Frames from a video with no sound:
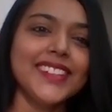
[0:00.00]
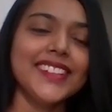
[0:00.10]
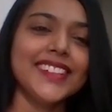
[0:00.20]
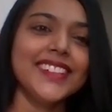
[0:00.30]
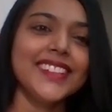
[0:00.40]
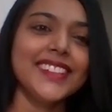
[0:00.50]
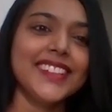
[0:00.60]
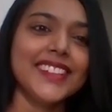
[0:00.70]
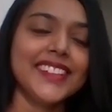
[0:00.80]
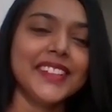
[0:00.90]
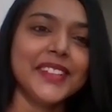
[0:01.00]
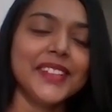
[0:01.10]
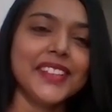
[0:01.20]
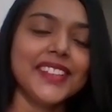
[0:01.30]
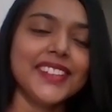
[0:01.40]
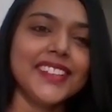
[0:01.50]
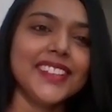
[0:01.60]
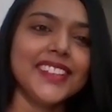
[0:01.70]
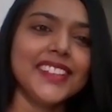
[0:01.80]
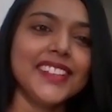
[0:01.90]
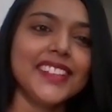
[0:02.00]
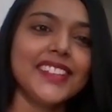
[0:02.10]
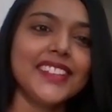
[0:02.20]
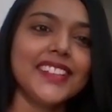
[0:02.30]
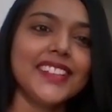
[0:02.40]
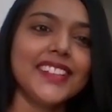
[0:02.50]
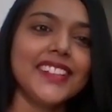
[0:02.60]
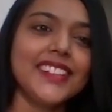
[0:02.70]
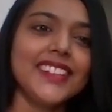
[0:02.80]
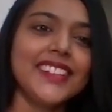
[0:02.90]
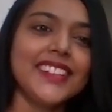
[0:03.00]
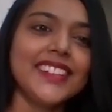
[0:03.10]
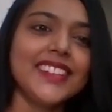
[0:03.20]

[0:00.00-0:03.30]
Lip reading: (not speaking)